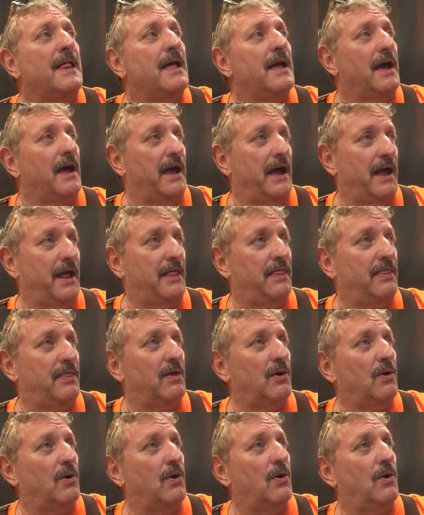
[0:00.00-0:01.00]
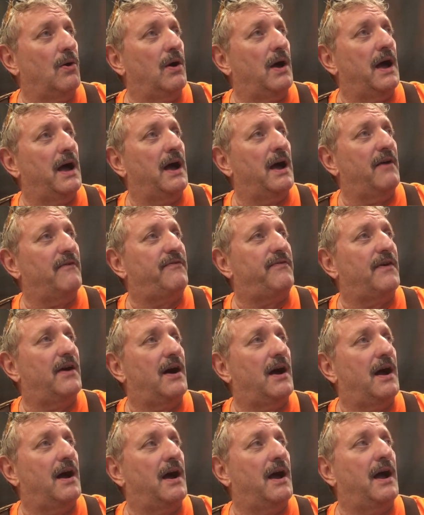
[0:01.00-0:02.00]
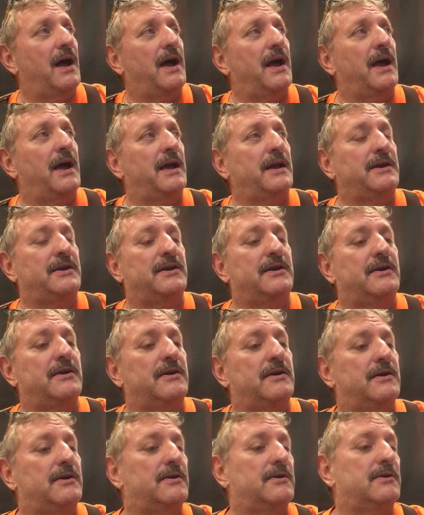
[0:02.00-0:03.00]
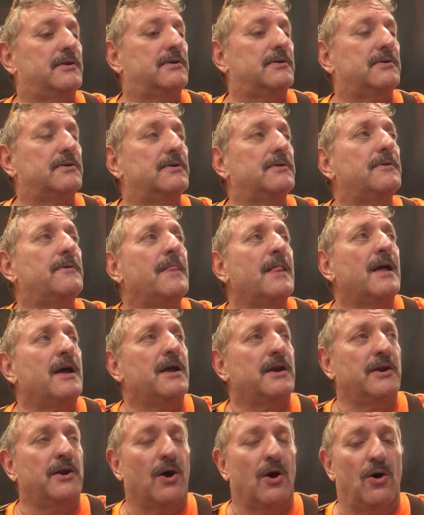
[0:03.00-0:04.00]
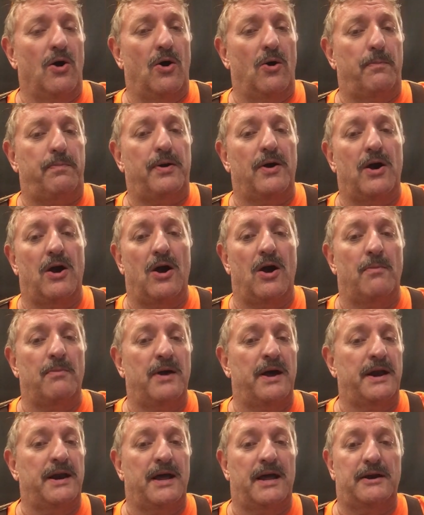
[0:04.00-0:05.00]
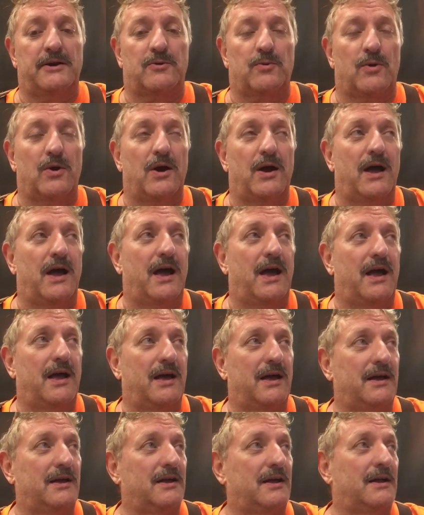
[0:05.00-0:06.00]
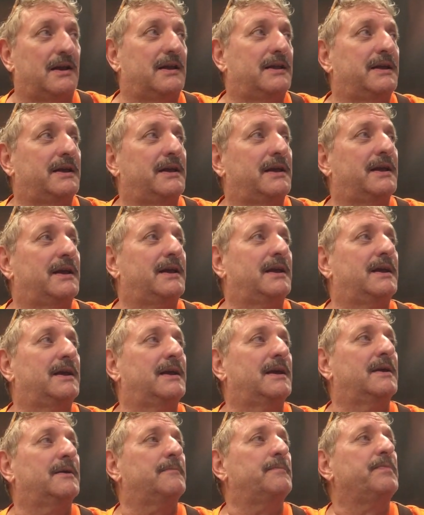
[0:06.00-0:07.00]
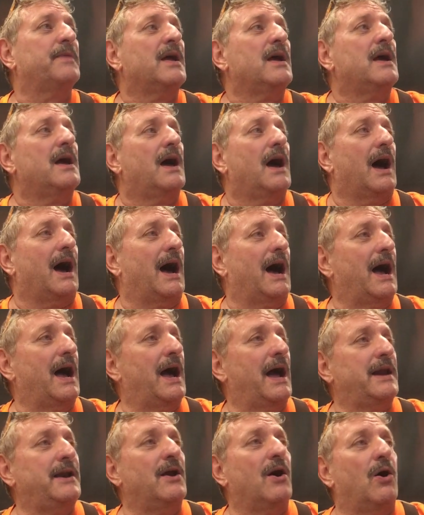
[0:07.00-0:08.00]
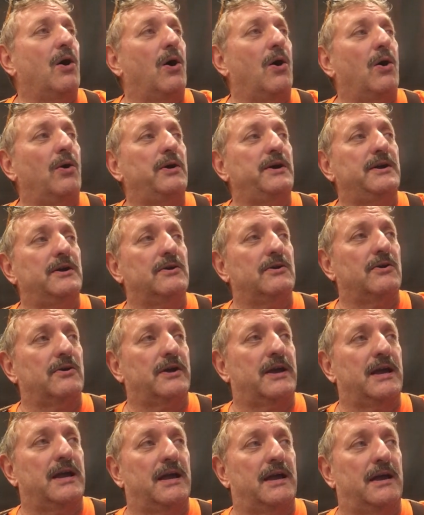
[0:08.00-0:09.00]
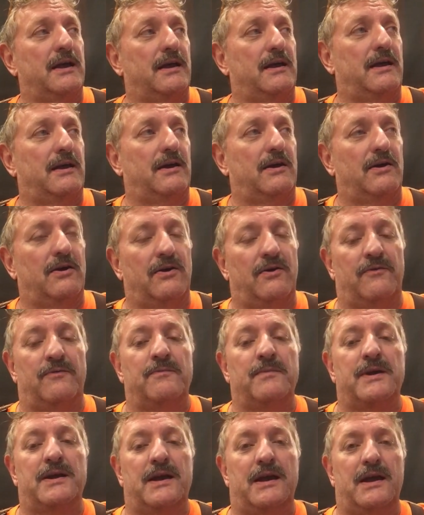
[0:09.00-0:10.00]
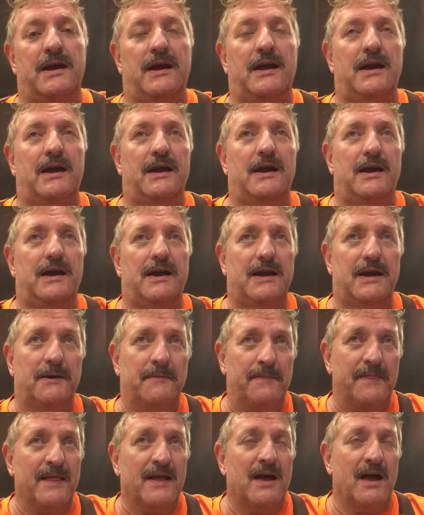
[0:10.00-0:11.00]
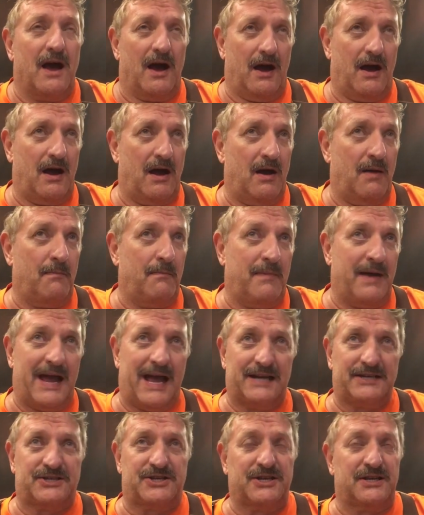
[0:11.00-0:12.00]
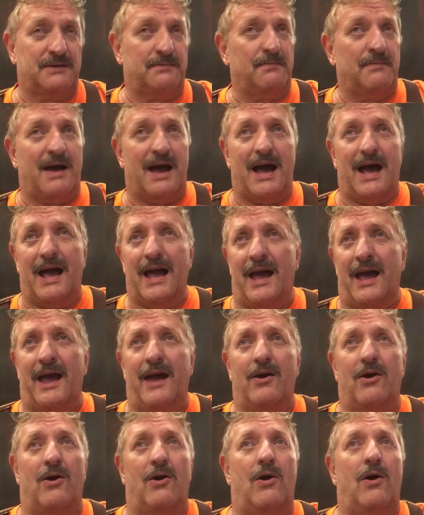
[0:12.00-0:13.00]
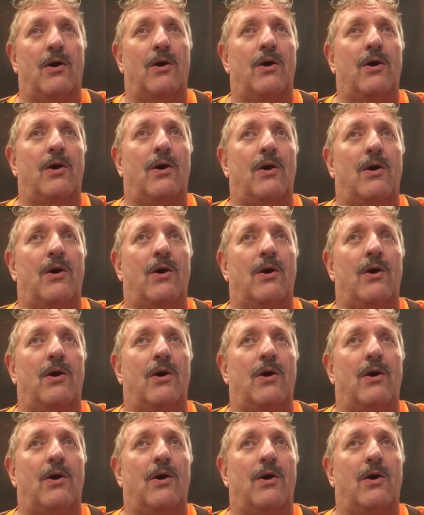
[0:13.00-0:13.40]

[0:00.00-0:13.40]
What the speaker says: And though I find here no permanent dwelling, I know He'll give me a mansion my own.